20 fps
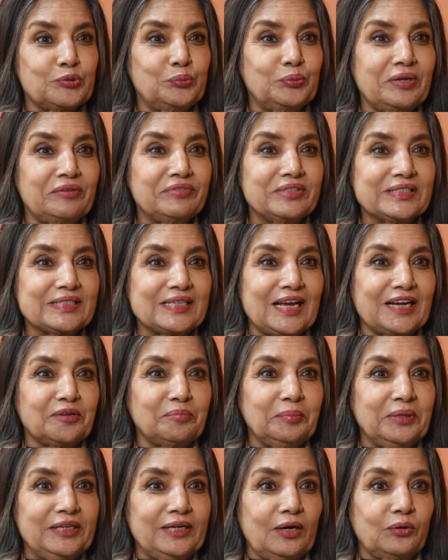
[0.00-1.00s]
who never
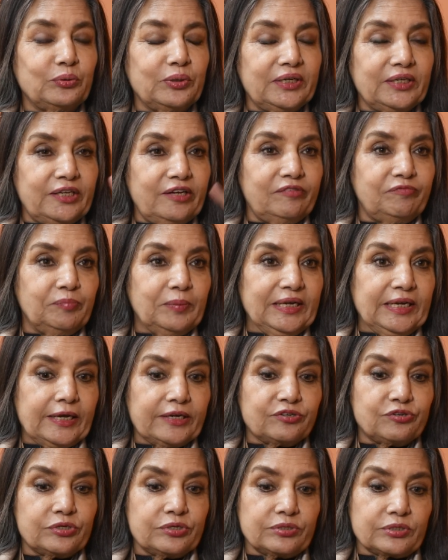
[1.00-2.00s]
sat me down and gave me
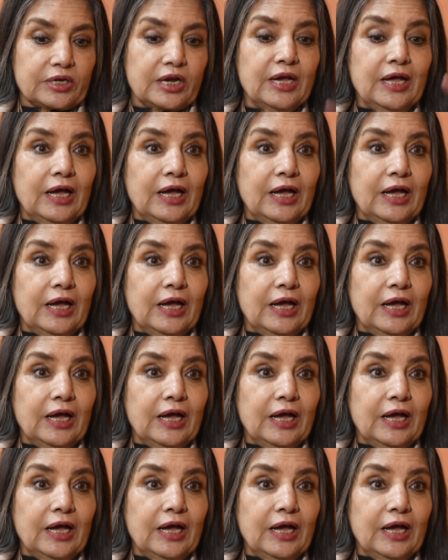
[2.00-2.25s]
lectures